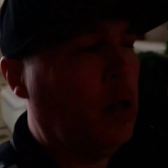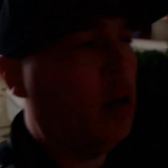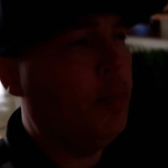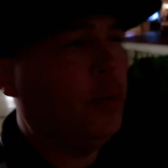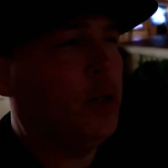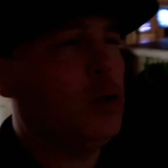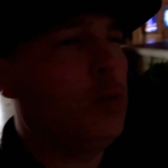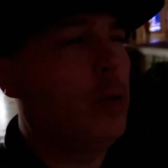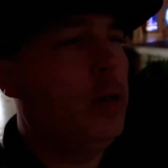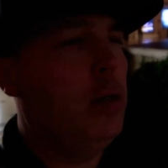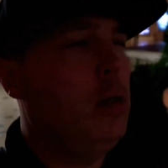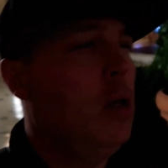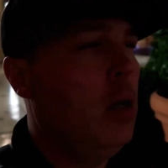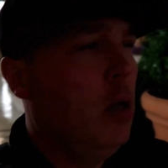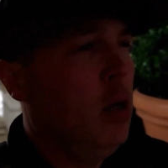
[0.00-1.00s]
gun plus
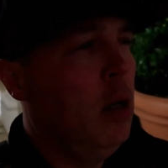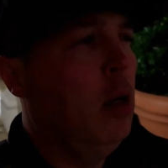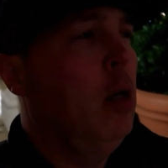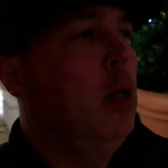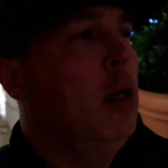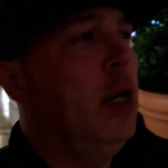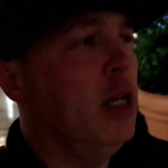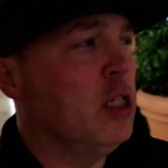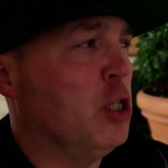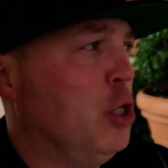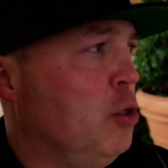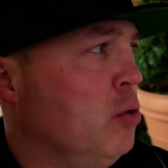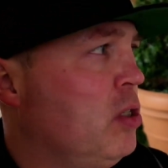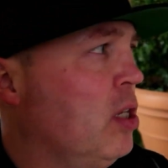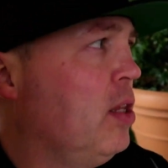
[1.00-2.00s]
one is
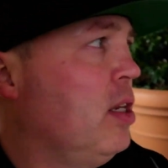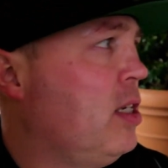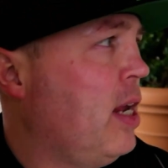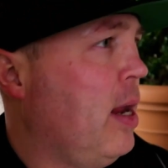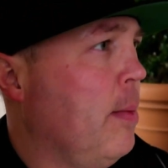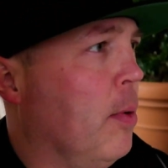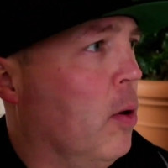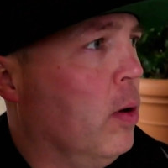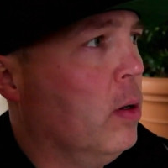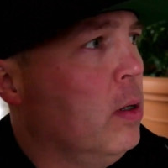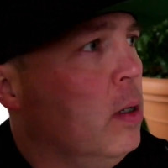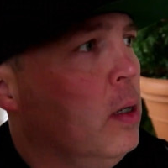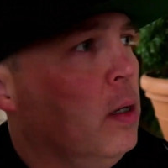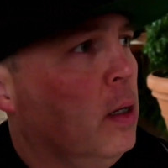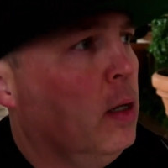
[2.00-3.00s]
new to the table,
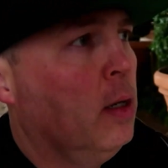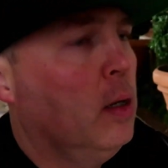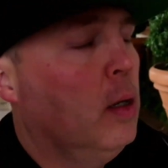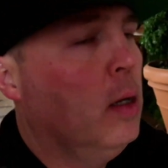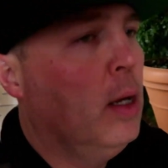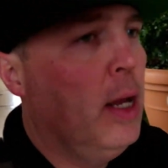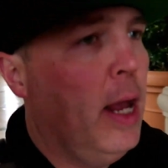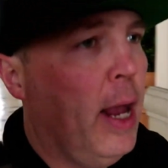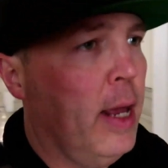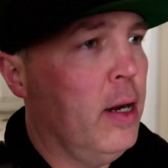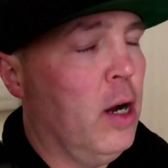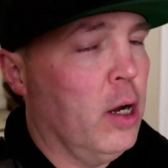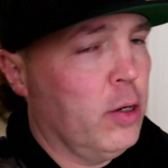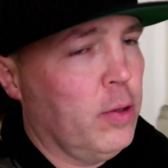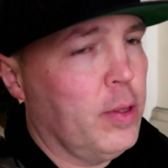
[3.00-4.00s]
and
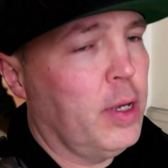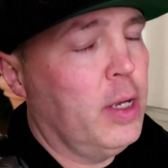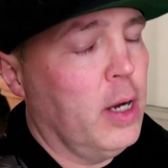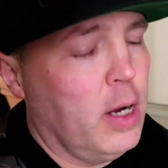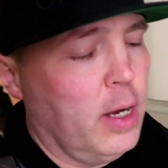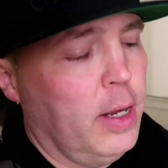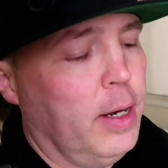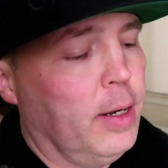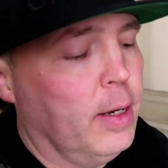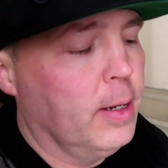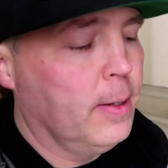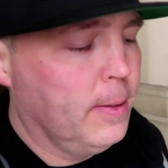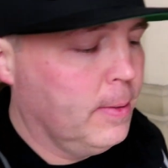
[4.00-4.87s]
under the gun